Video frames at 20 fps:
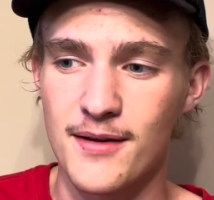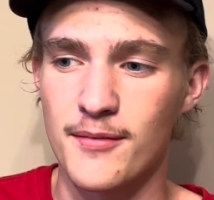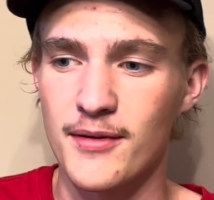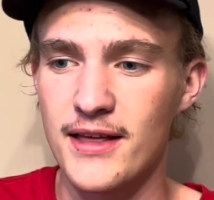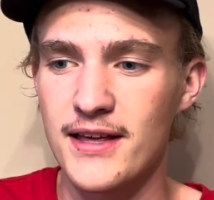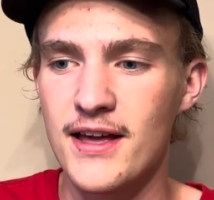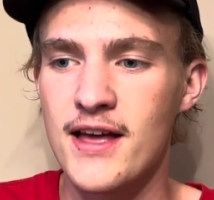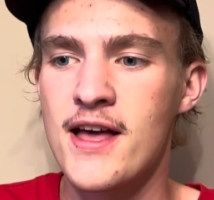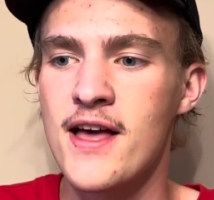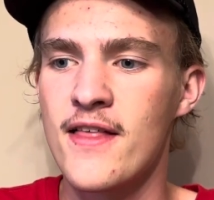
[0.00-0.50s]
Like,
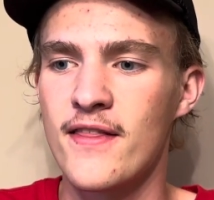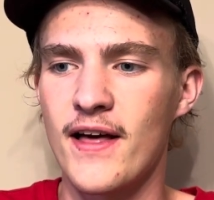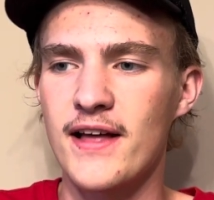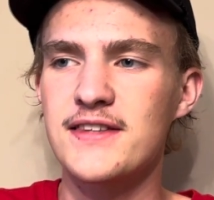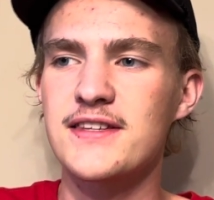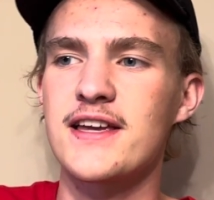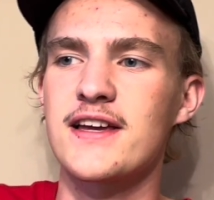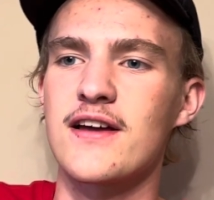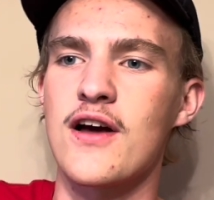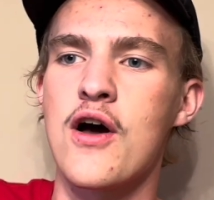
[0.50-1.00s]
that's
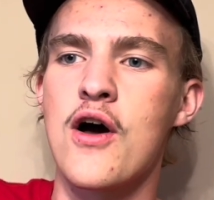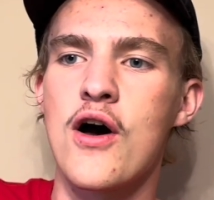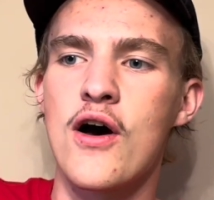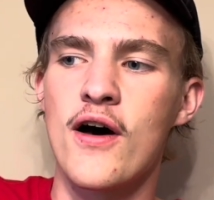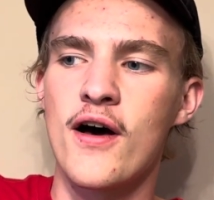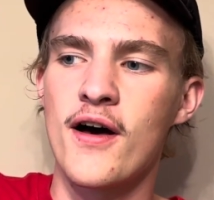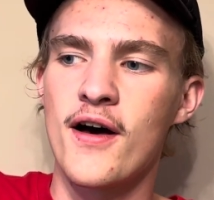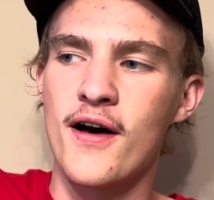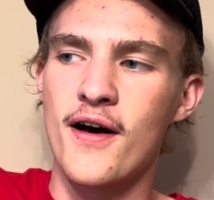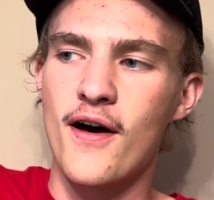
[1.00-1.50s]
like
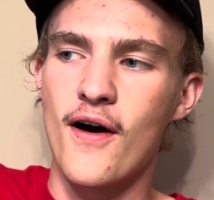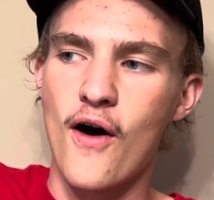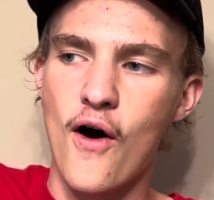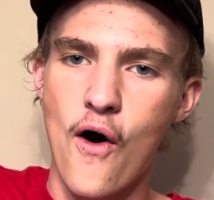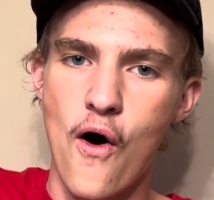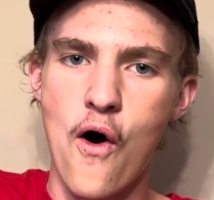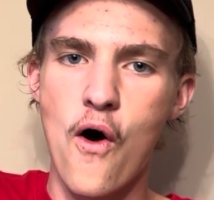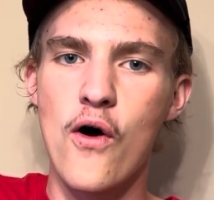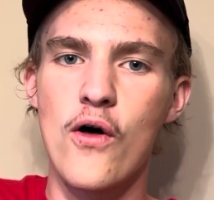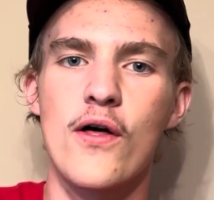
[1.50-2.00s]

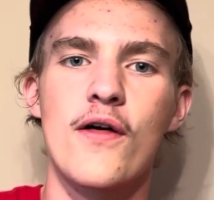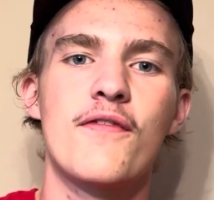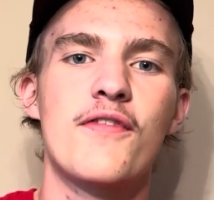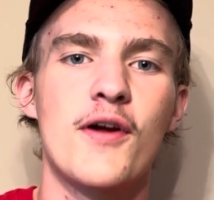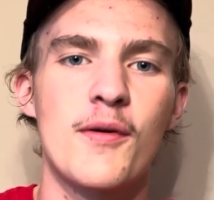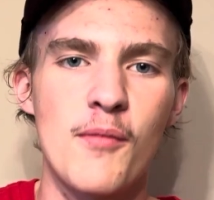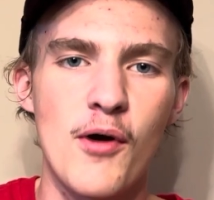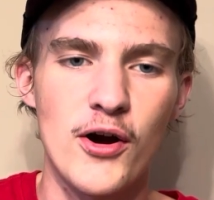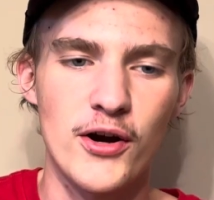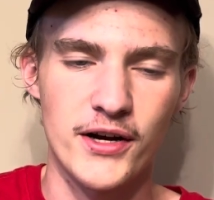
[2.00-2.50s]
all of their
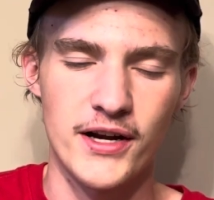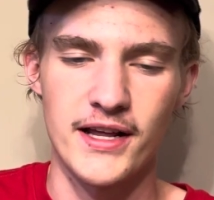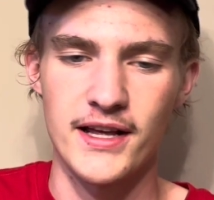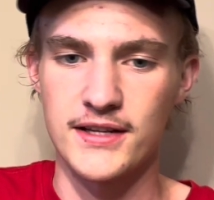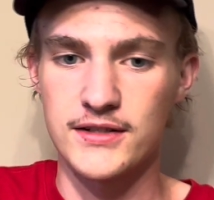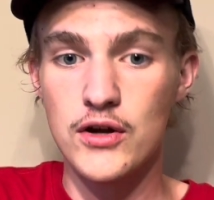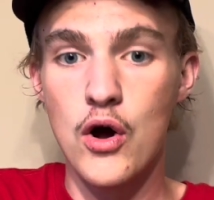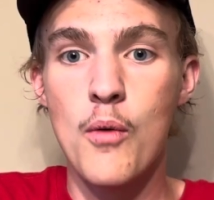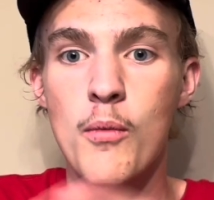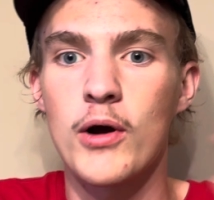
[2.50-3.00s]
marketing is,
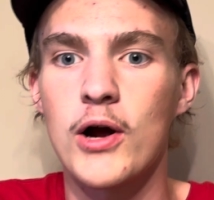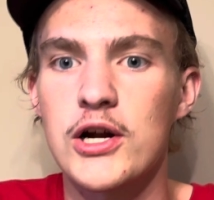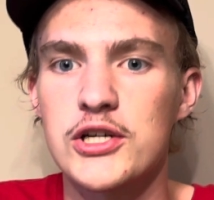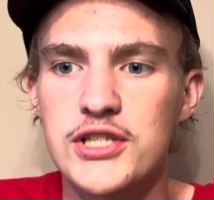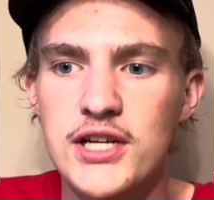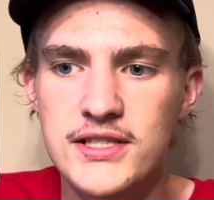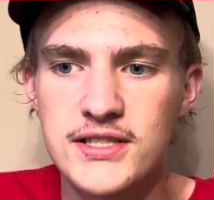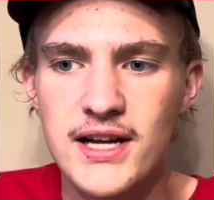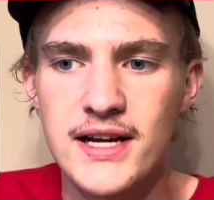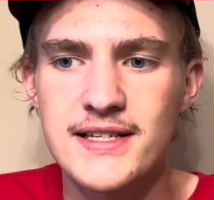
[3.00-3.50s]
oh my gosh,
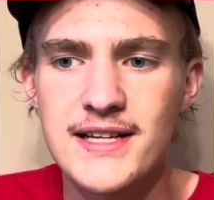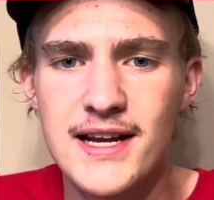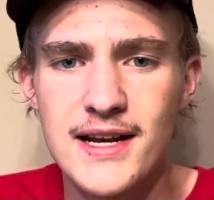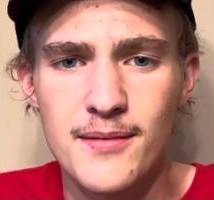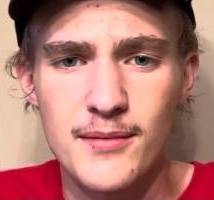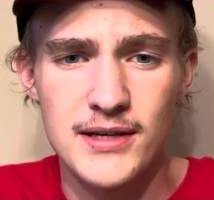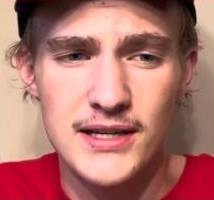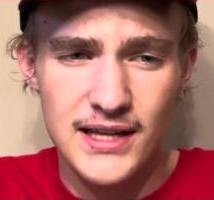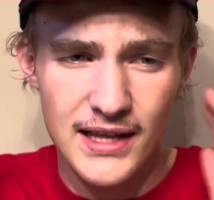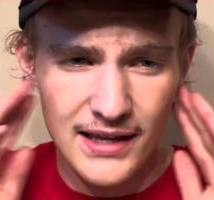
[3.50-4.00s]
that's titanium.
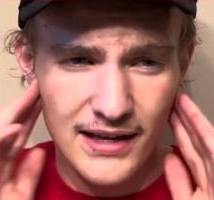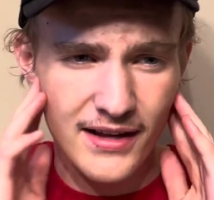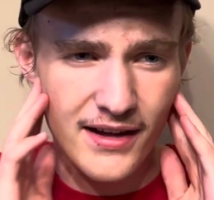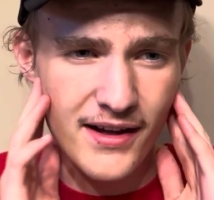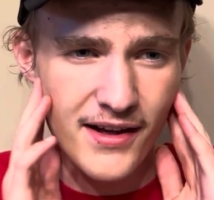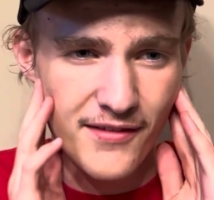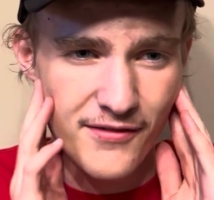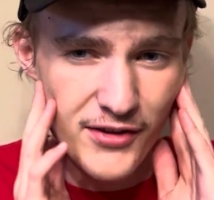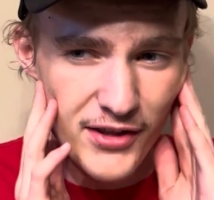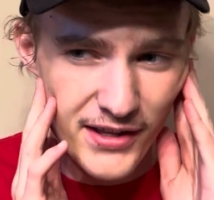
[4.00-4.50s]
And like, I
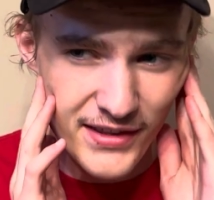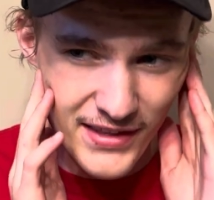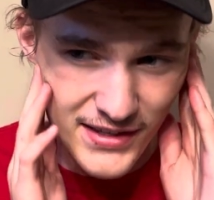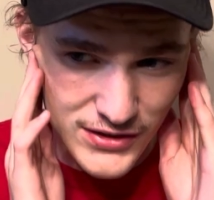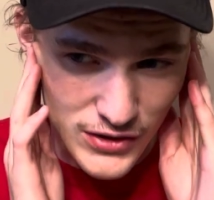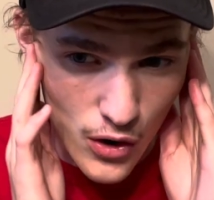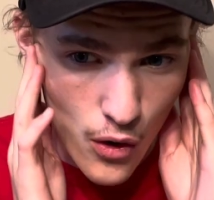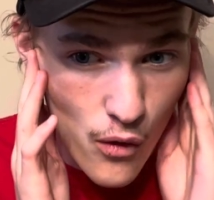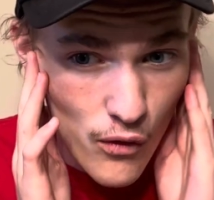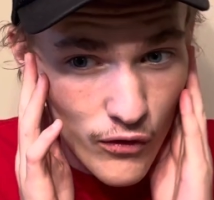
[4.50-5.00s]
feel like that's
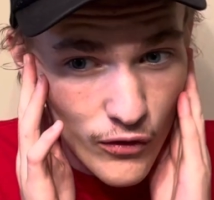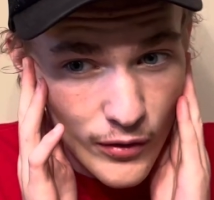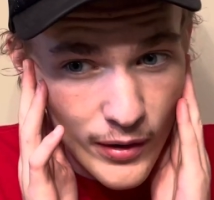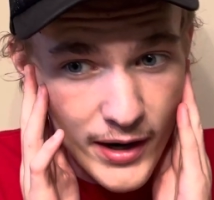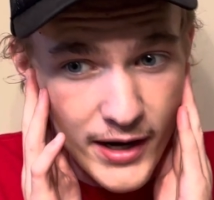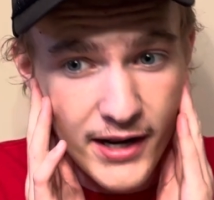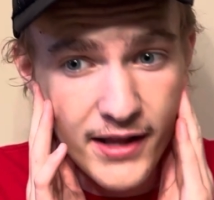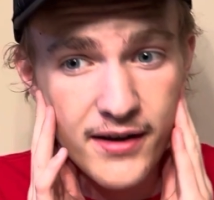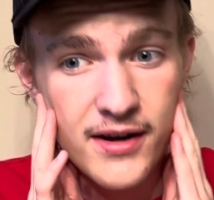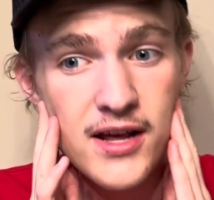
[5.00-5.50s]

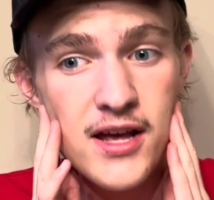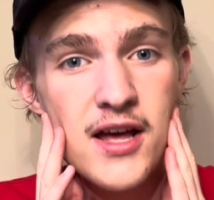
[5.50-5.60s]
overrated.